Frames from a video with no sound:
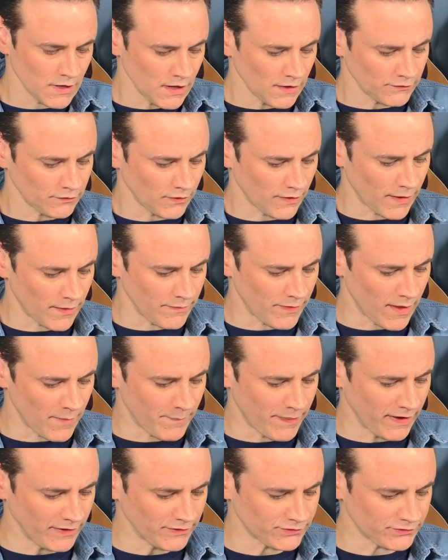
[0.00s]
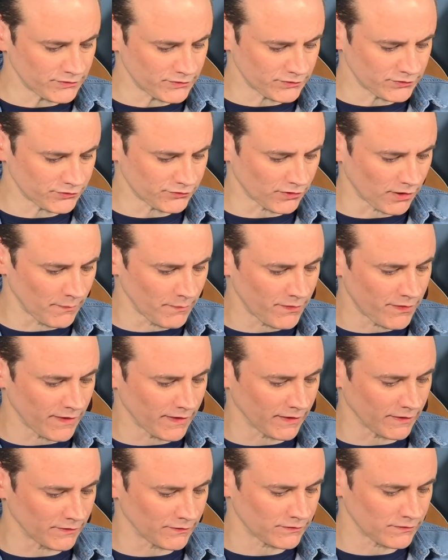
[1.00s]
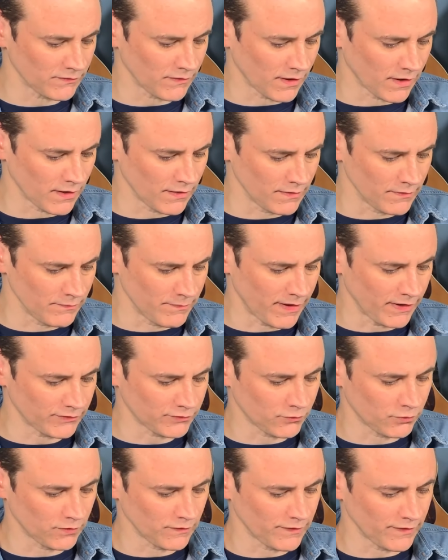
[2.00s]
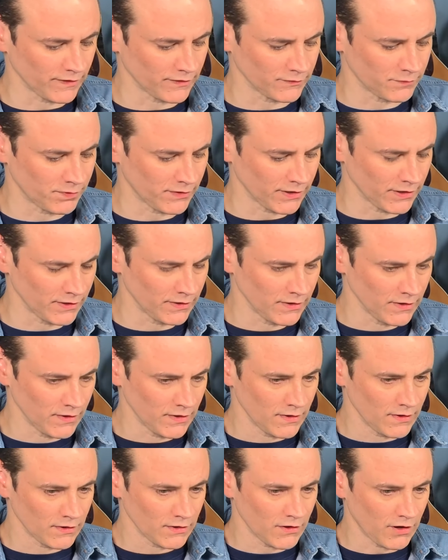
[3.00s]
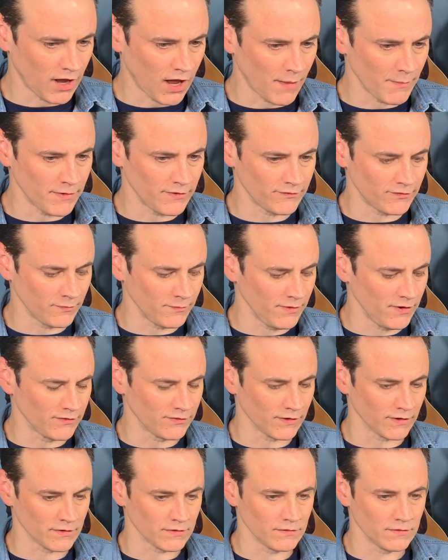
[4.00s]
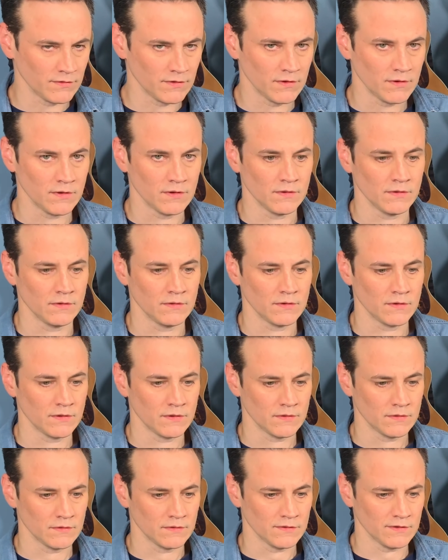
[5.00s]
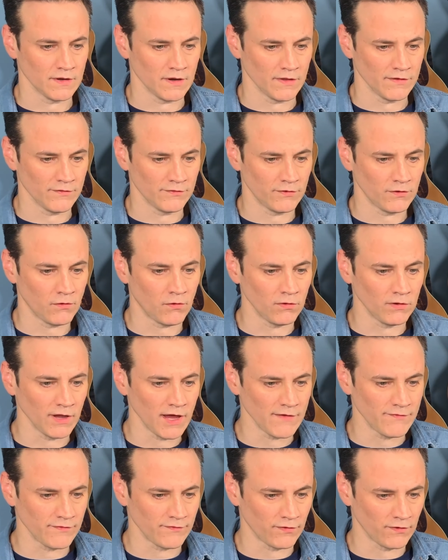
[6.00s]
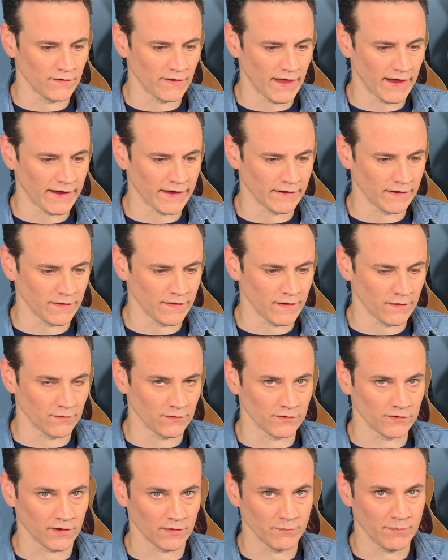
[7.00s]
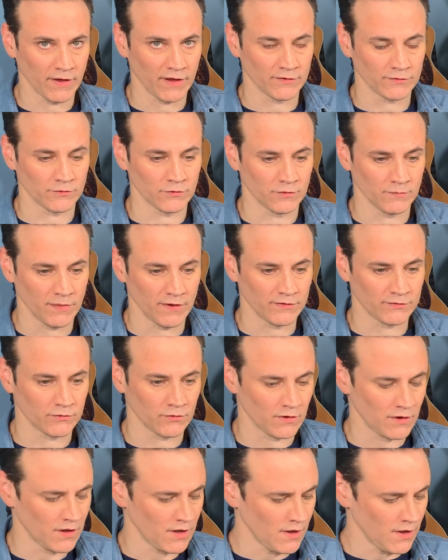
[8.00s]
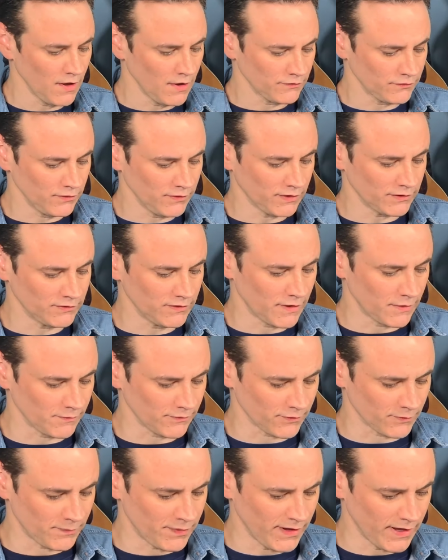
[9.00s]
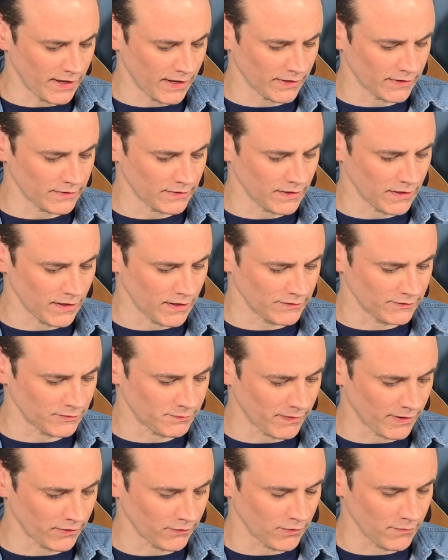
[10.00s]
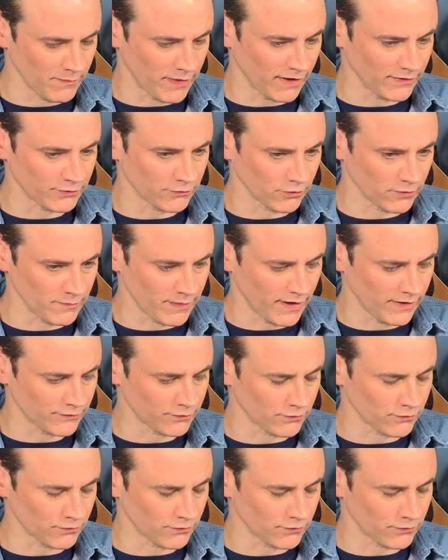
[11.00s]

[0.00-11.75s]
So that bass strum thing is, bass chord thing is pretty common for music. You know, your whole life you've heard that kind of thing where it's like bass chord, bass chord. So you can do that with your pick just by going bass chord,